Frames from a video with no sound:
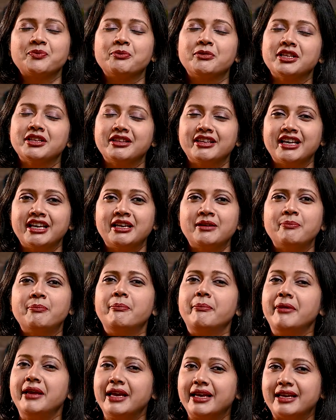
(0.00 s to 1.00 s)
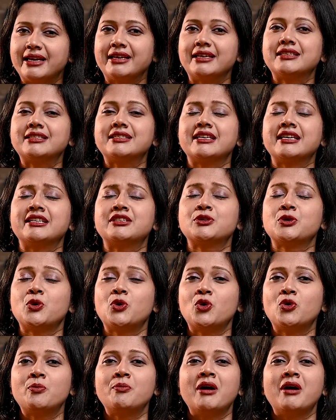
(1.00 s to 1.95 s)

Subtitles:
but then making it at home